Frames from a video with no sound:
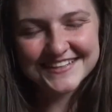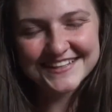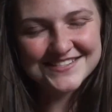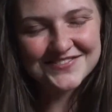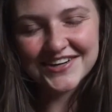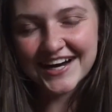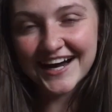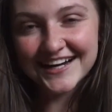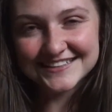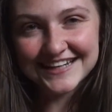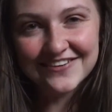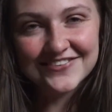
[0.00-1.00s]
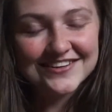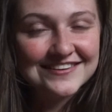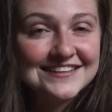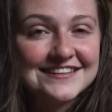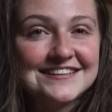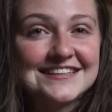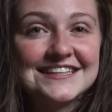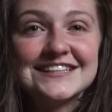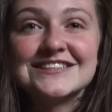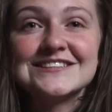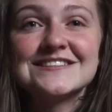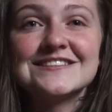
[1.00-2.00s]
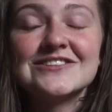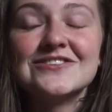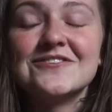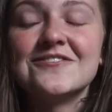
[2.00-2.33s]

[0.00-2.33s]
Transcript: it's fine. Everything is fine.